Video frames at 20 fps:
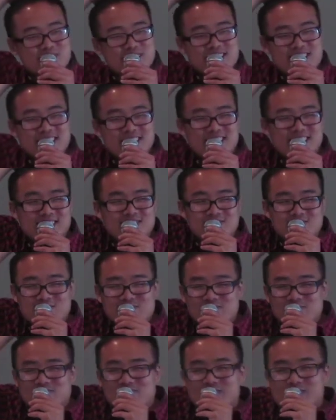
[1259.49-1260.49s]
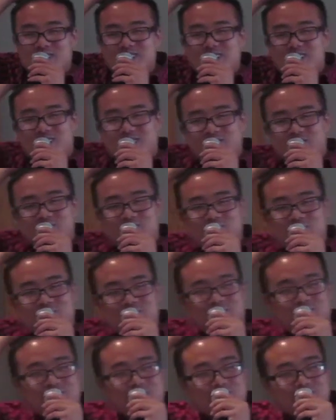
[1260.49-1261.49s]
but uh, but uh,
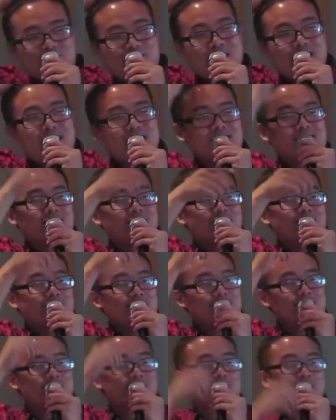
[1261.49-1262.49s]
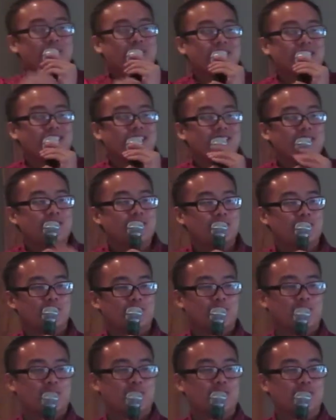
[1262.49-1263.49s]
but actually, he used to play um,
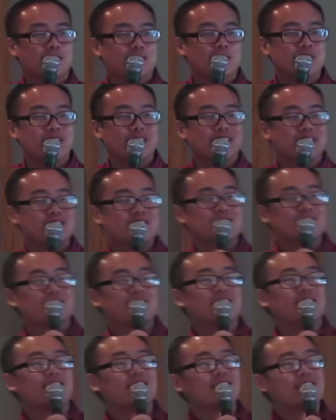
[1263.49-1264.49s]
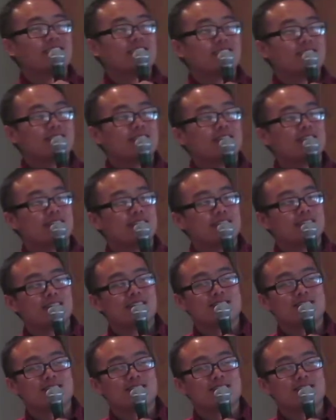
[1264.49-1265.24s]
rugby, I guess, right? Yeah, yeah.